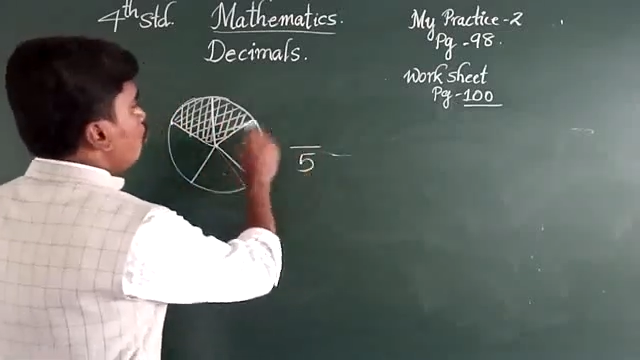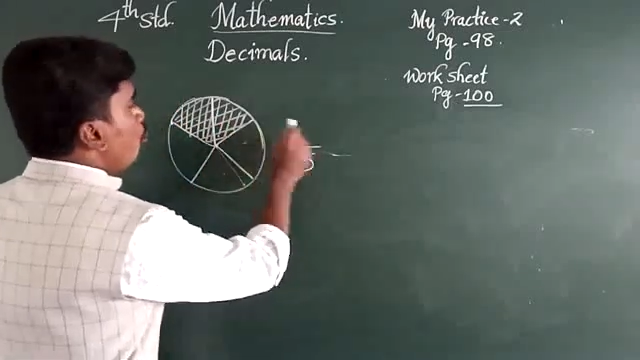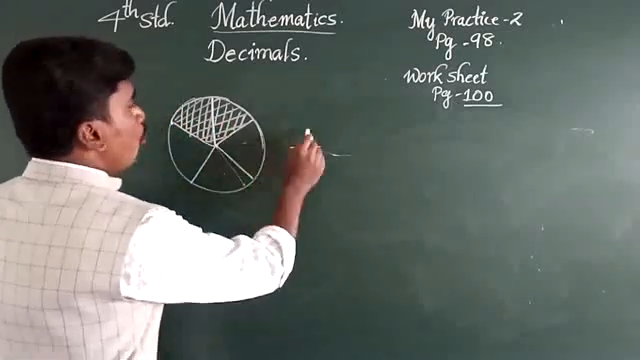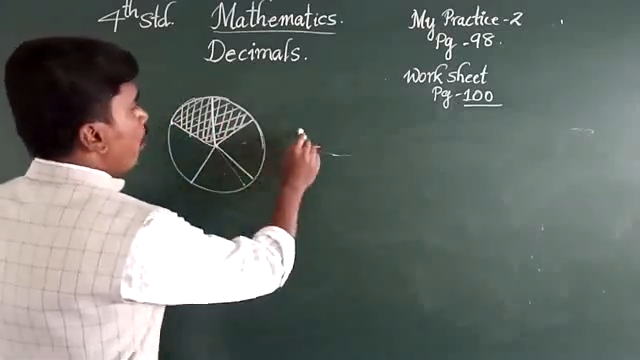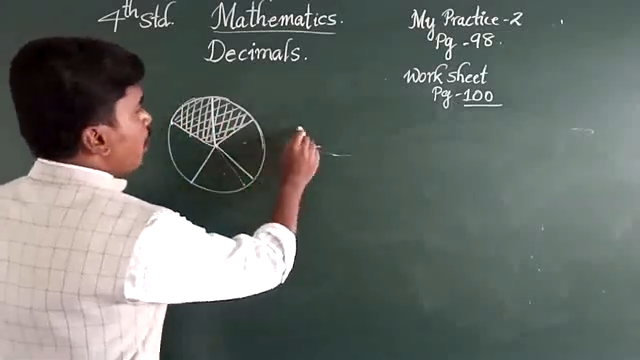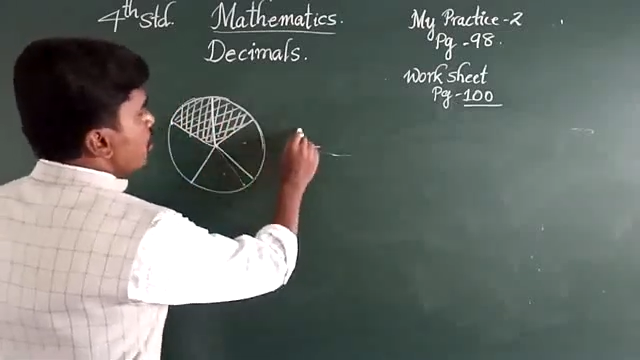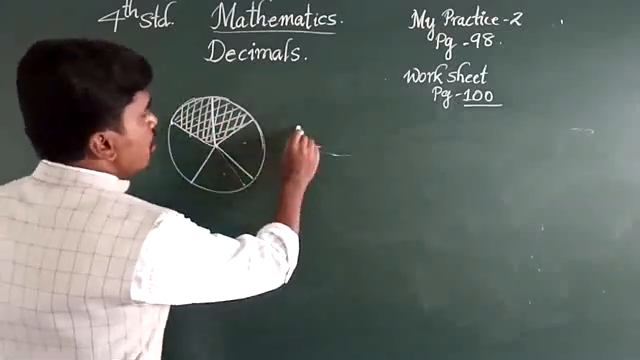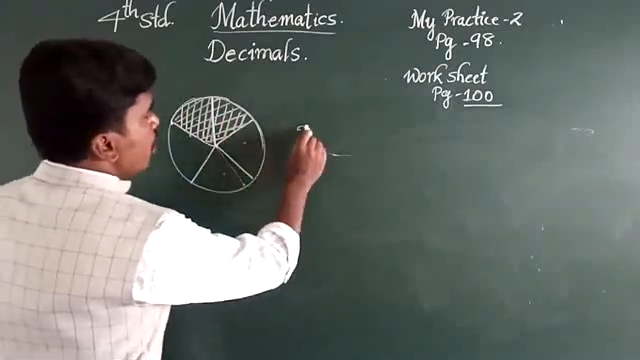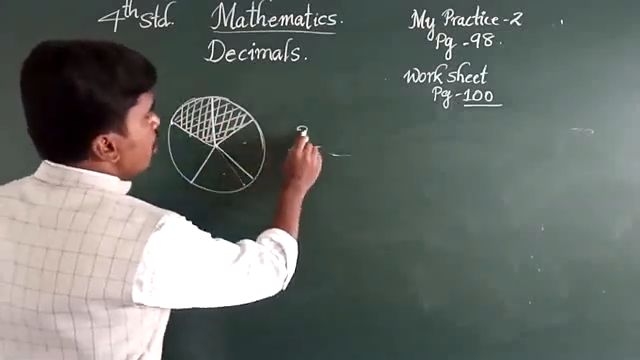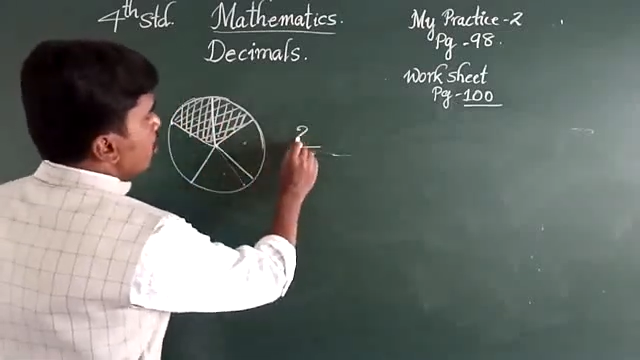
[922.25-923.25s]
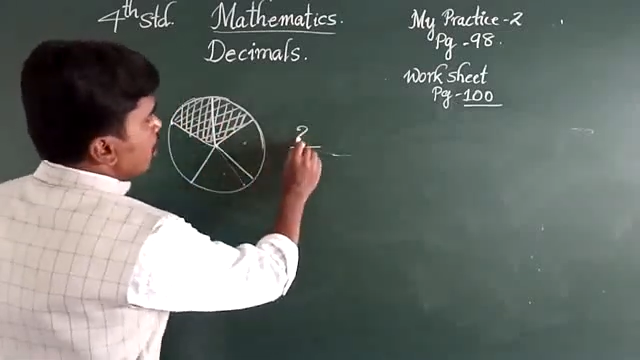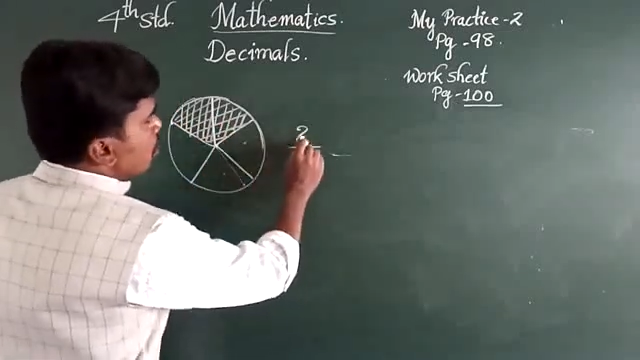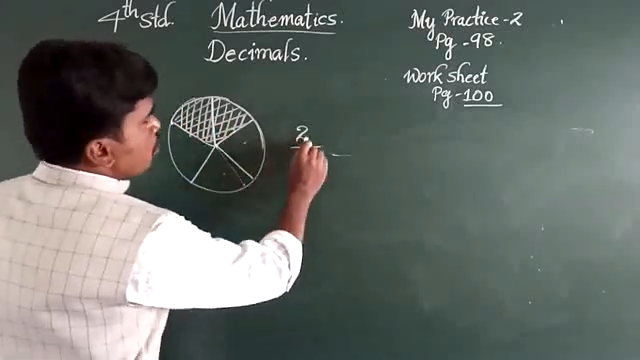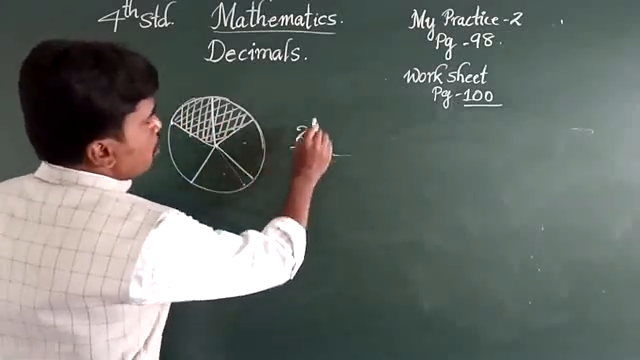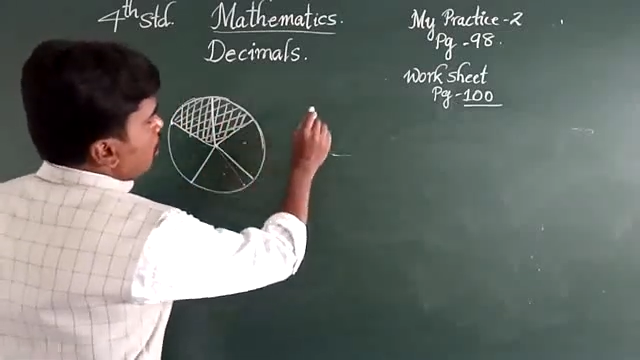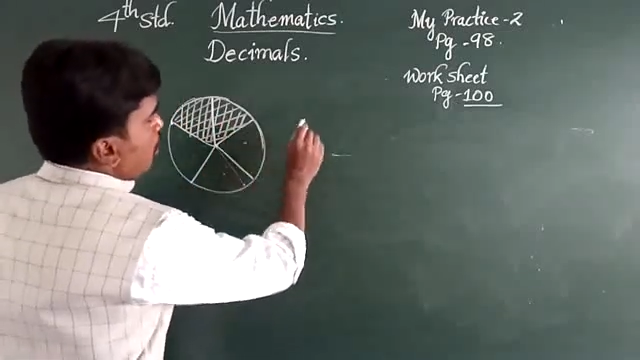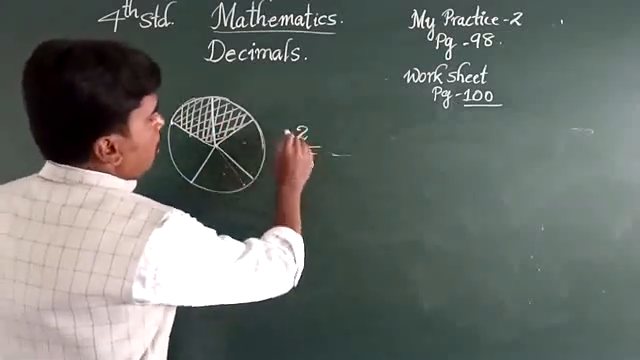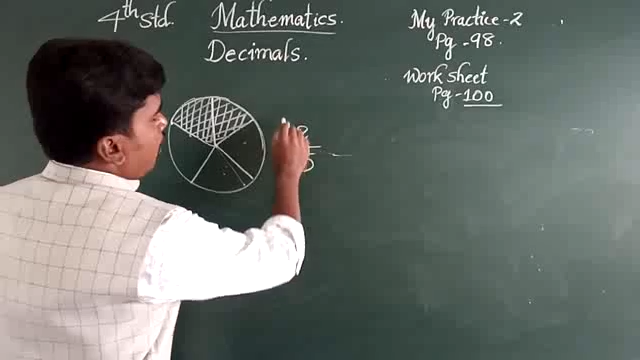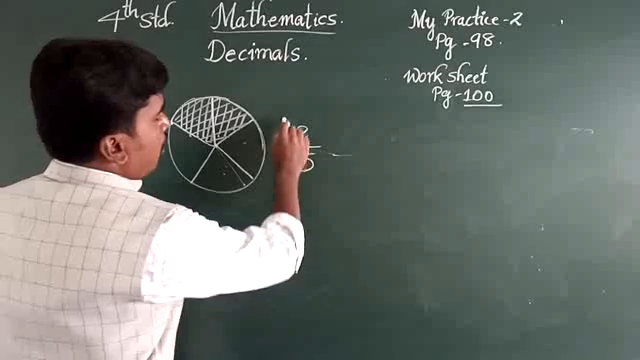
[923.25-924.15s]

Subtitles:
2 parts are shaded.